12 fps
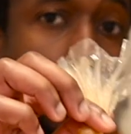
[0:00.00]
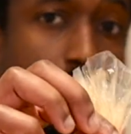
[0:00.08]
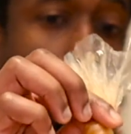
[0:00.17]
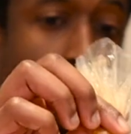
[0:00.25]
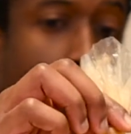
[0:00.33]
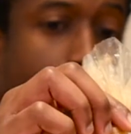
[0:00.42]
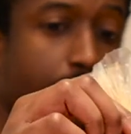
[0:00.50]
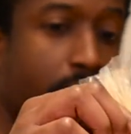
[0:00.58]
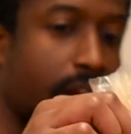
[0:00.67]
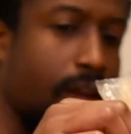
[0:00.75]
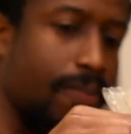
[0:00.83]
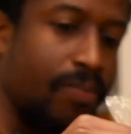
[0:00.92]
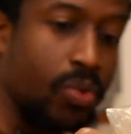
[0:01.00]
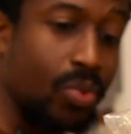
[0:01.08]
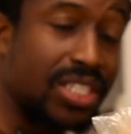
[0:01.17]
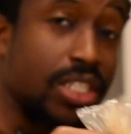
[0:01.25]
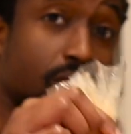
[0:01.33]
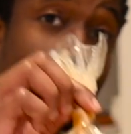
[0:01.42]
Scotch bonnet,
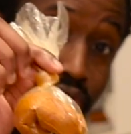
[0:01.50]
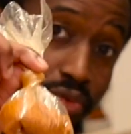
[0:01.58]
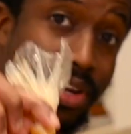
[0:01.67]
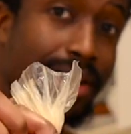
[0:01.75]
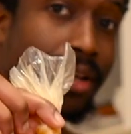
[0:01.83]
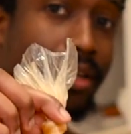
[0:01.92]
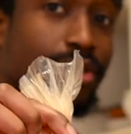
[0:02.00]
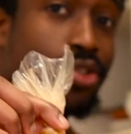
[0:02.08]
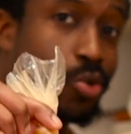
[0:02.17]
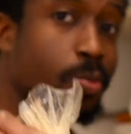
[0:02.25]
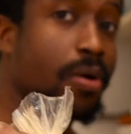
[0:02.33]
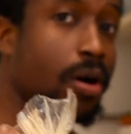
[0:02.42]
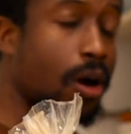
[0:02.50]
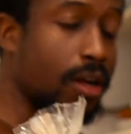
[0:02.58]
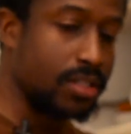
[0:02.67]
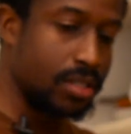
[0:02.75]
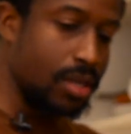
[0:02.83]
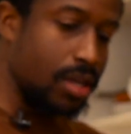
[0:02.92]
which is really super
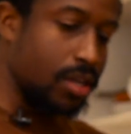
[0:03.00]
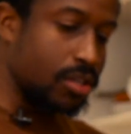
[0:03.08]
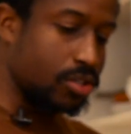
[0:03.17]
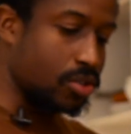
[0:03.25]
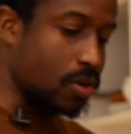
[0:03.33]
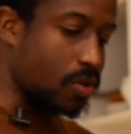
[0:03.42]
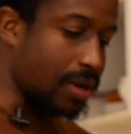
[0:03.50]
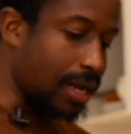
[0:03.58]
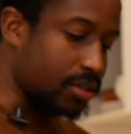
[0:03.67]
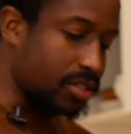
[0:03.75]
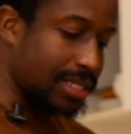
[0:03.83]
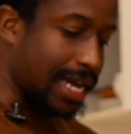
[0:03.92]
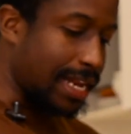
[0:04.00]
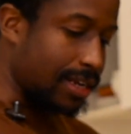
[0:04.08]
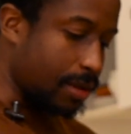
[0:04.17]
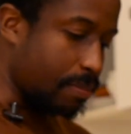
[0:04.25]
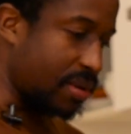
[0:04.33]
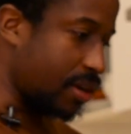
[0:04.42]
hot, so I'll just add
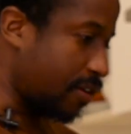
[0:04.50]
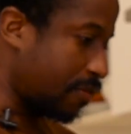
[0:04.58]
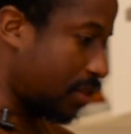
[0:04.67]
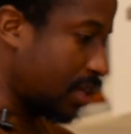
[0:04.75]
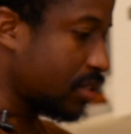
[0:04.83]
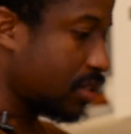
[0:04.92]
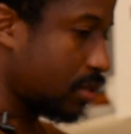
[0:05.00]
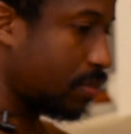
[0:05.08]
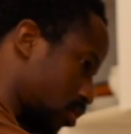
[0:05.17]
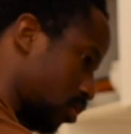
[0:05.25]
a bit of this.